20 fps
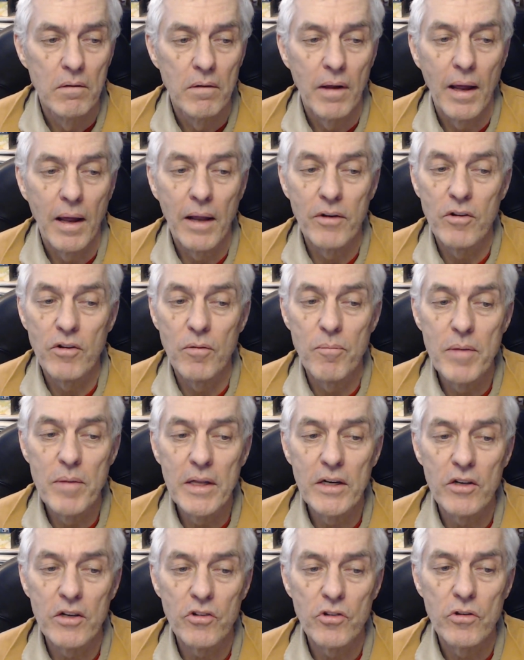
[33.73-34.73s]
and
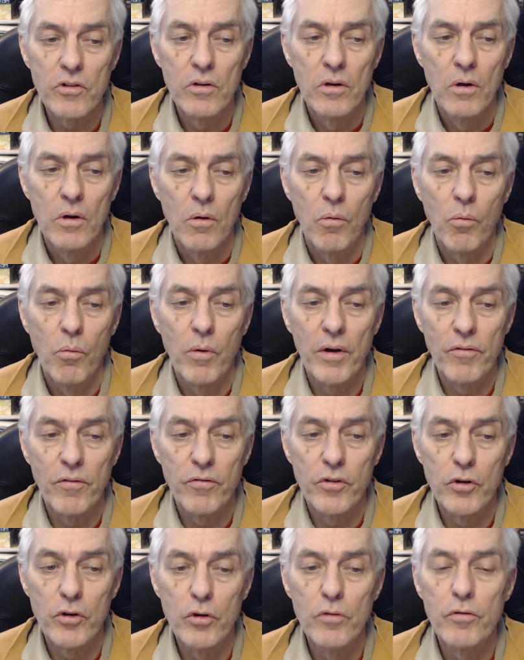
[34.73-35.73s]
diminished when
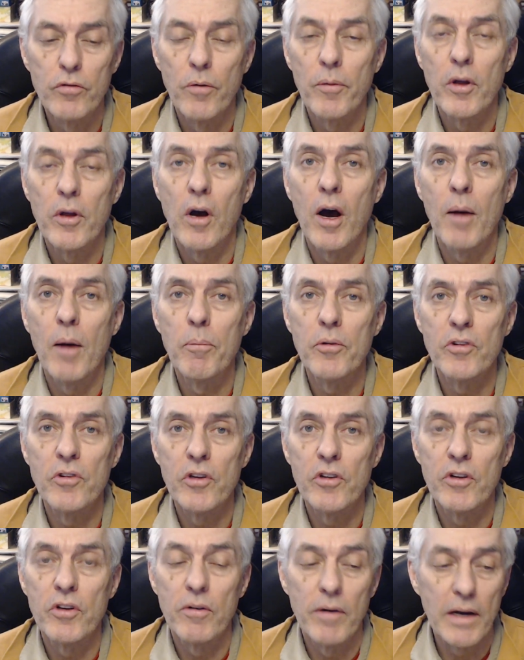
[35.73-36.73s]
viewed from the
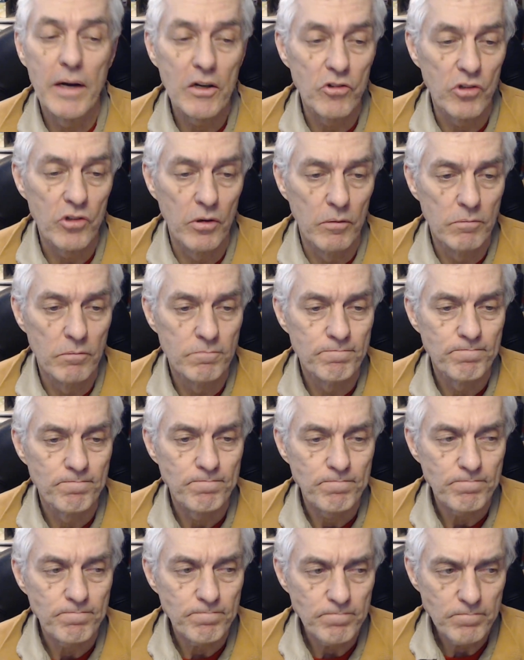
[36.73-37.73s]
opposite direction.
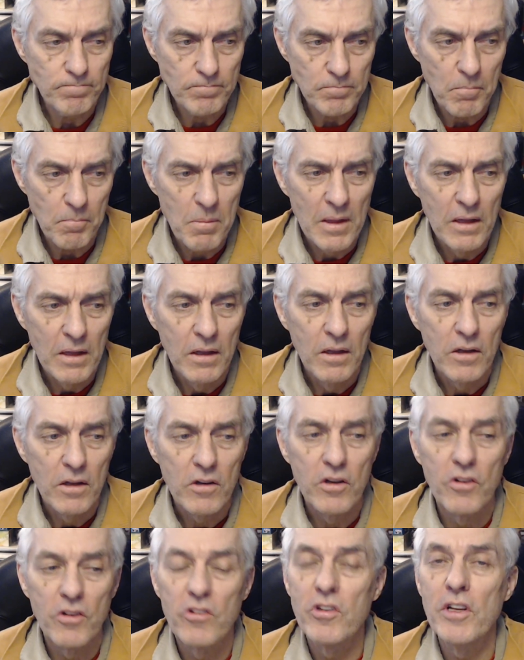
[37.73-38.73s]

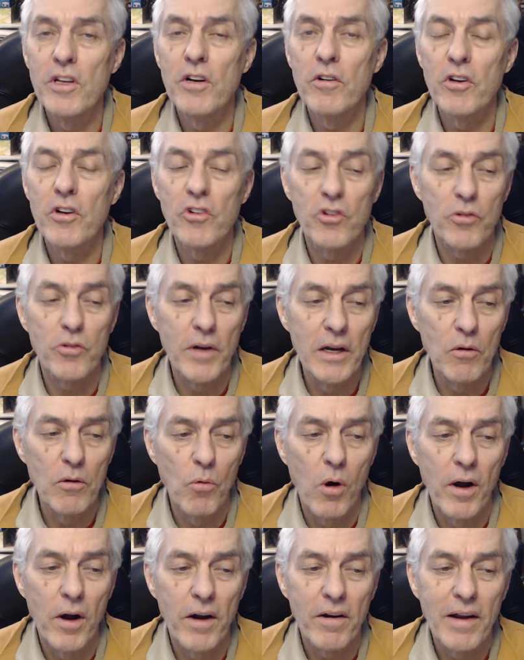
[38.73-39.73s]
Consider a straight
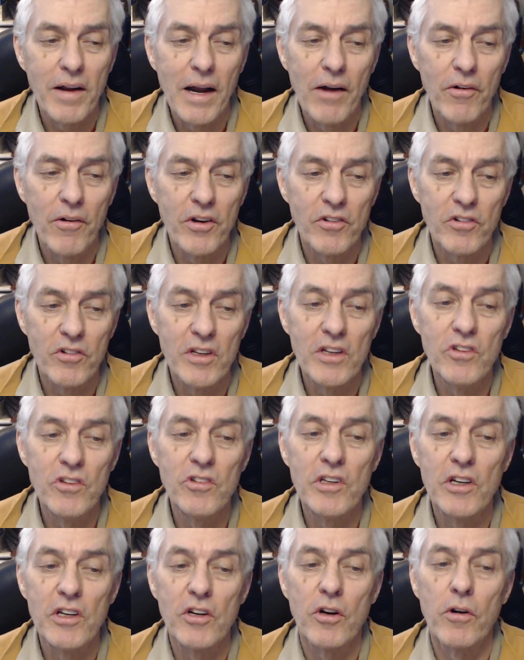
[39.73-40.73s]
wire carrying
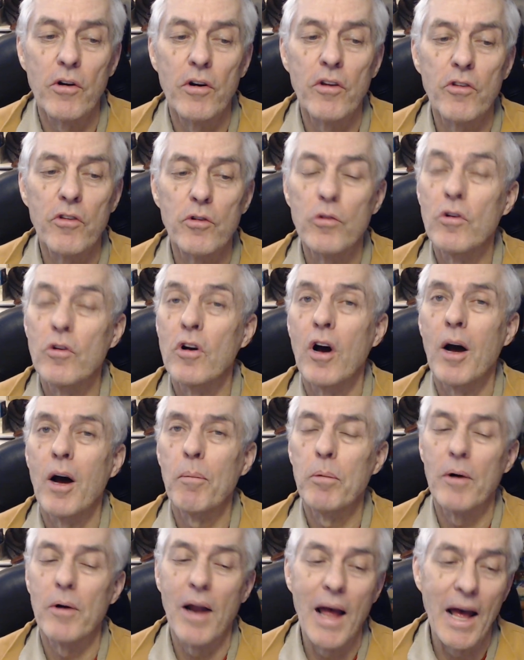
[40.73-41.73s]
DC current through
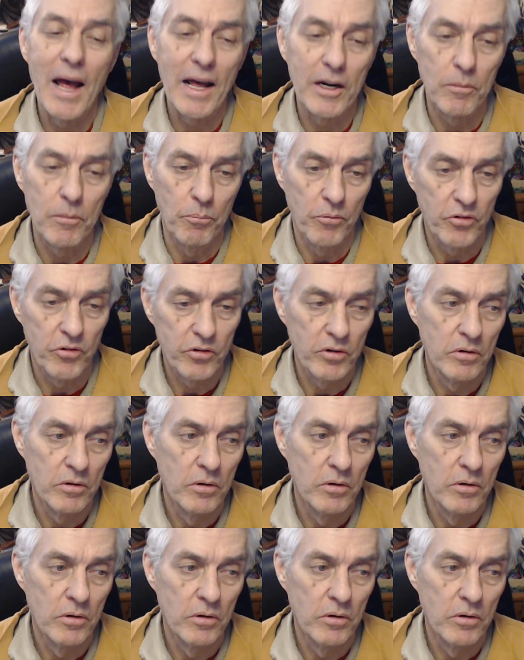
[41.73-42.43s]
copper atoms.